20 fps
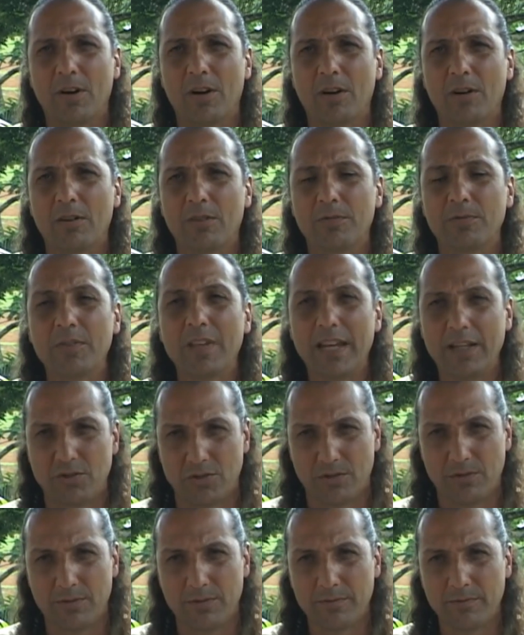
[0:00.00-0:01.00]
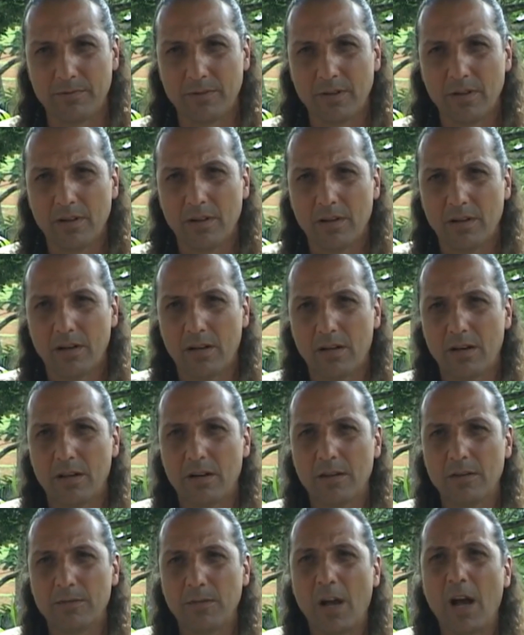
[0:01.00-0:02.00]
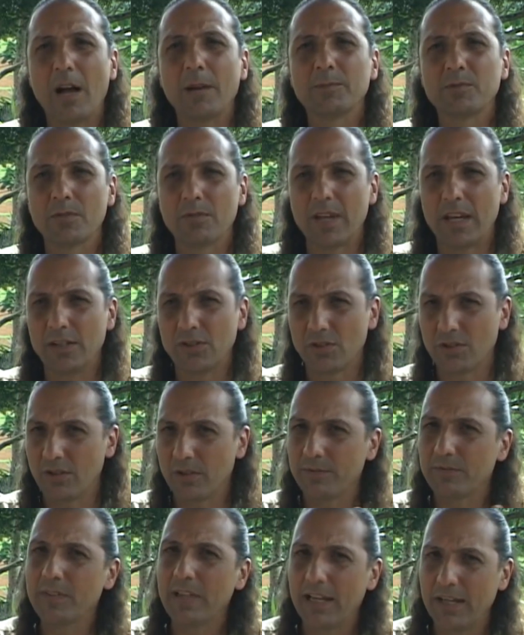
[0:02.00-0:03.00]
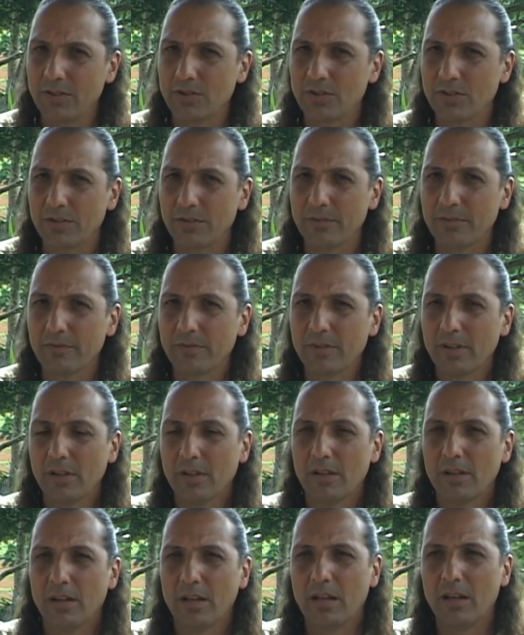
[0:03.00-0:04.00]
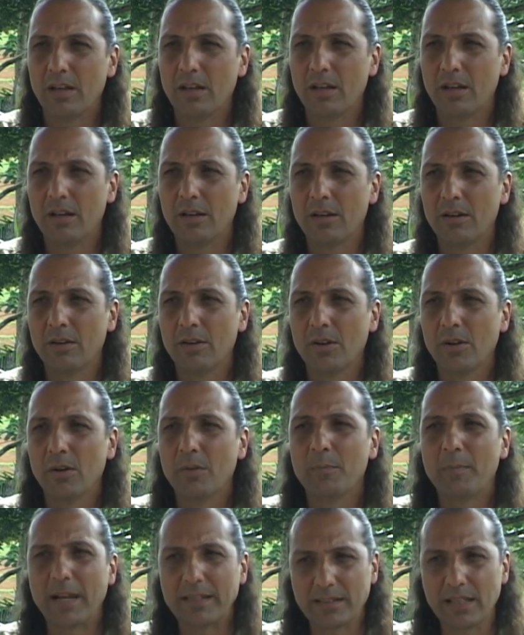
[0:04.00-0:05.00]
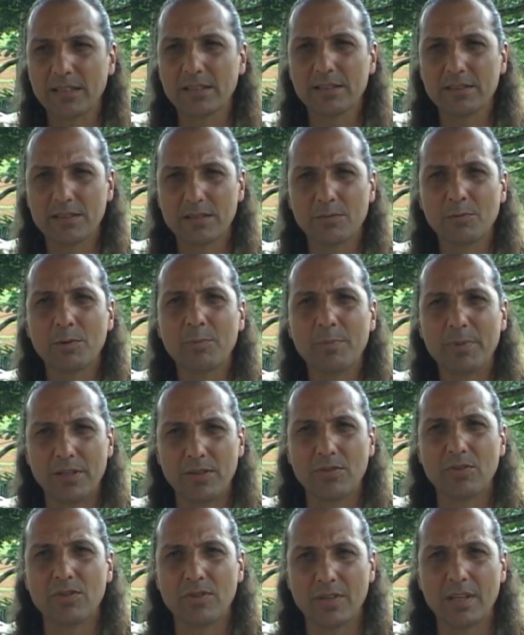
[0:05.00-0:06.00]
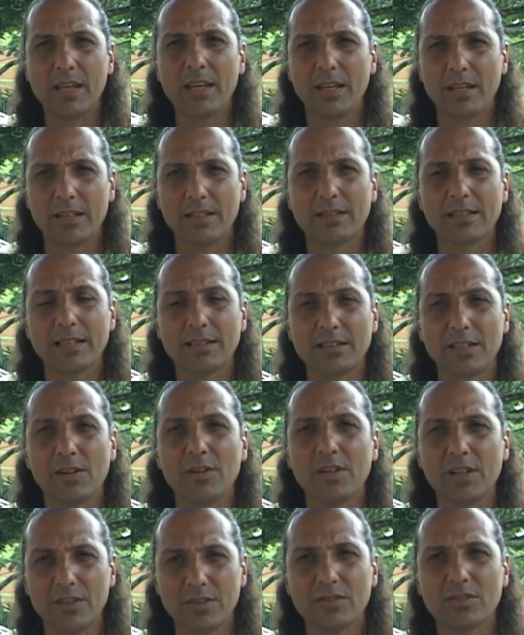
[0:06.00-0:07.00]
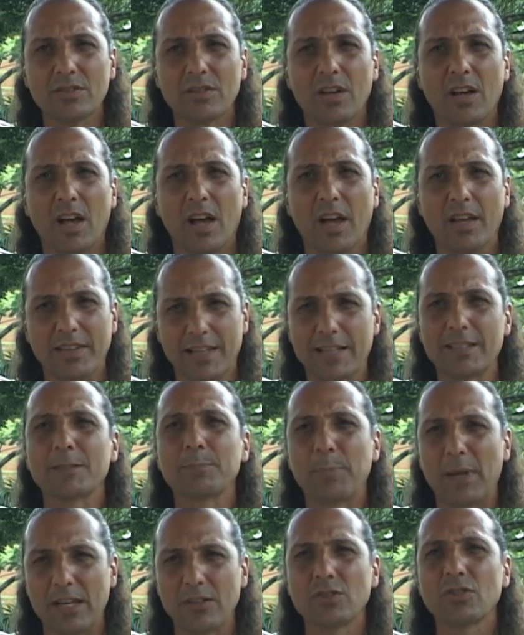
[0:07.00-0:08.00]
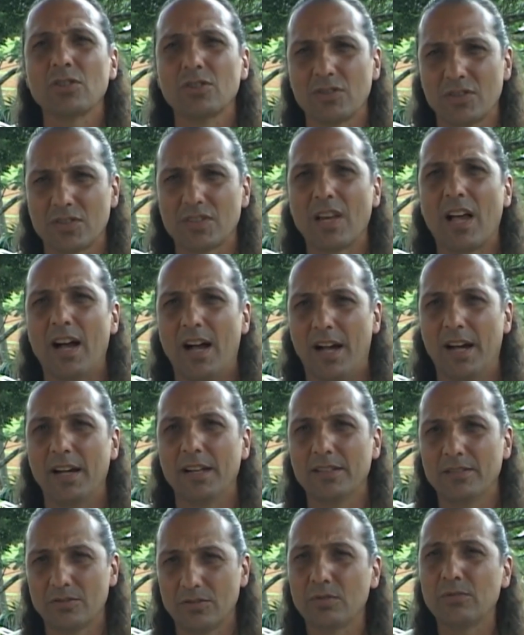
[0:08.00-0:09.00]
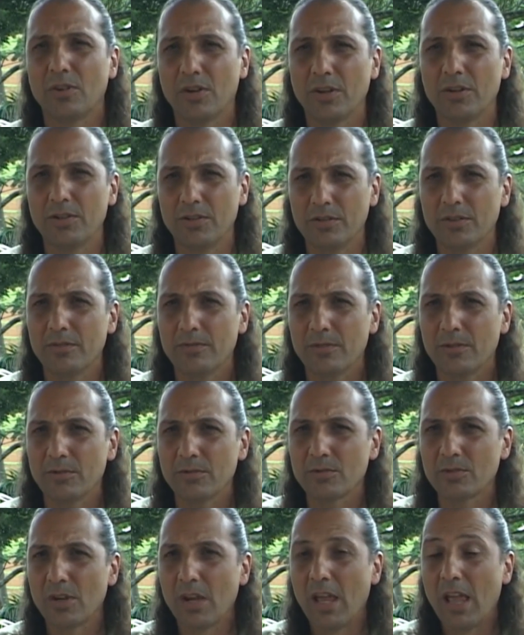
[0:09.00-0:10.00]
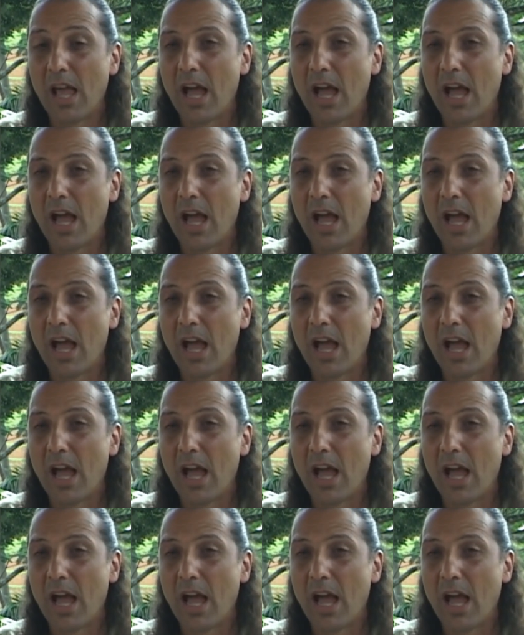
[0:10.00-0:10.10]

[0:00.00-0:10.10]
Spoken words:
of nature, of observation of nature, my tendency would be to think that there is an expansion side to our universe.